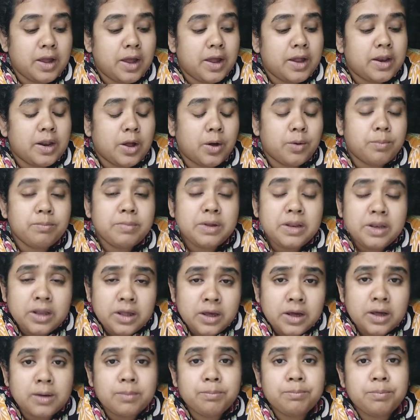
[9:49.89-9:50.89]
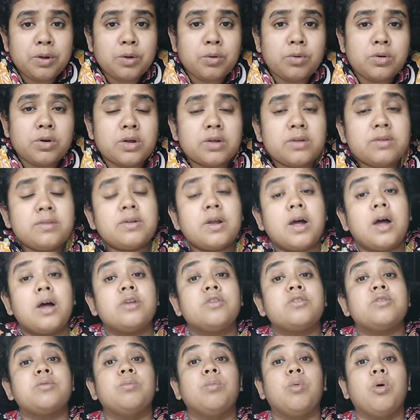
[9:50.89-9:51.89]
Now mini computers are
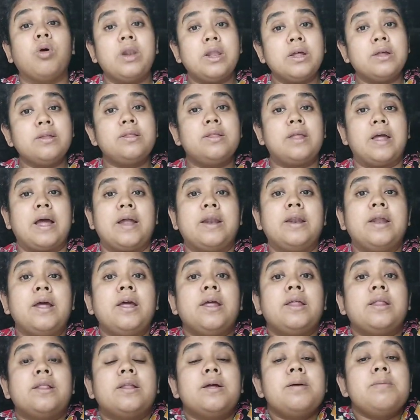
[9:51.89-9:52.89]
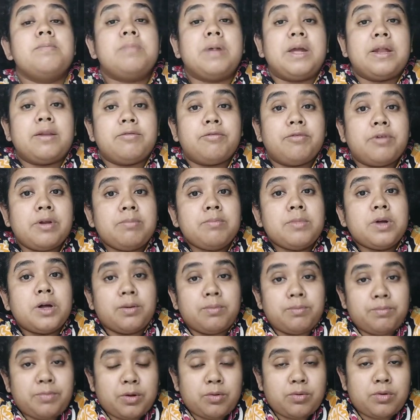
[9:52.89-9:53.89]
smaller than the mainframe
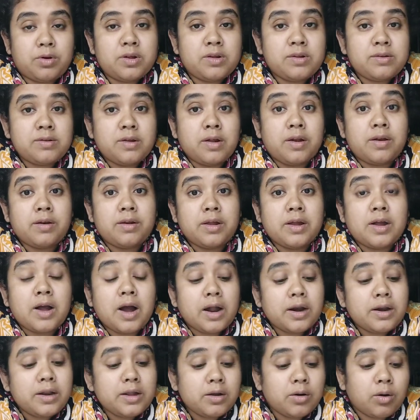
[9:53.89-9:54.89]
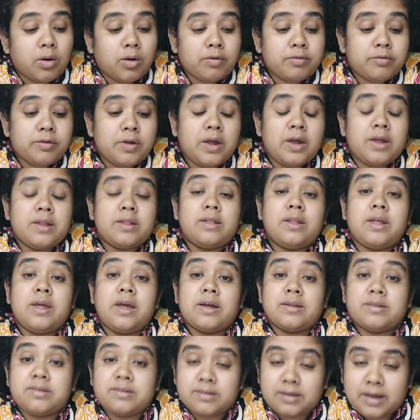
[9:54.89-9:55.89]
computers regarding of their
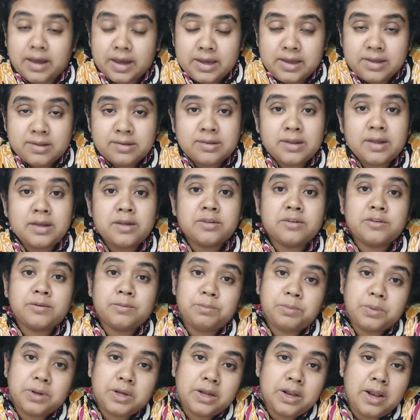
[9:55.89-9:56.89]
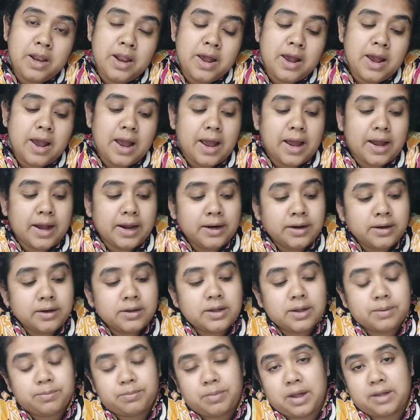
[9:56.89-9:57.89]
size, speed and
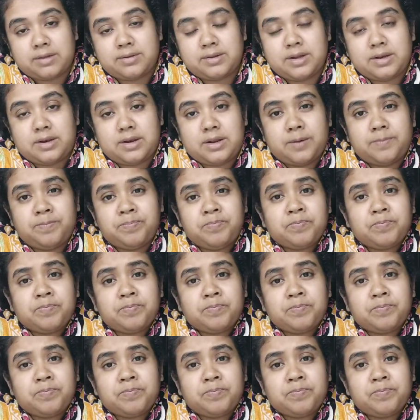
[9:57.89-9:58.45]
capacity.